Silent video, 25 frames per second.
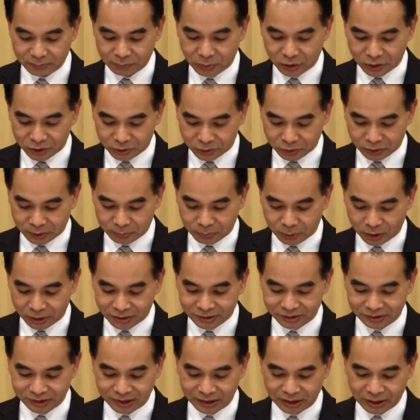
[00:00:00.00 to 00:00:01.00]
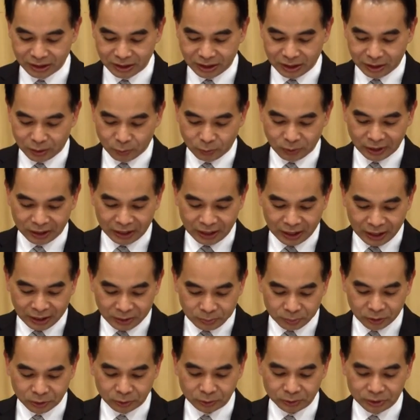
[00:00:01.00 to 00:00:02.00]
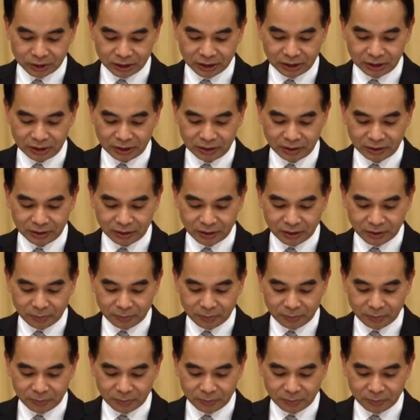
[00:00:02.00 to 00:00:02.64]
monetary policy will enable the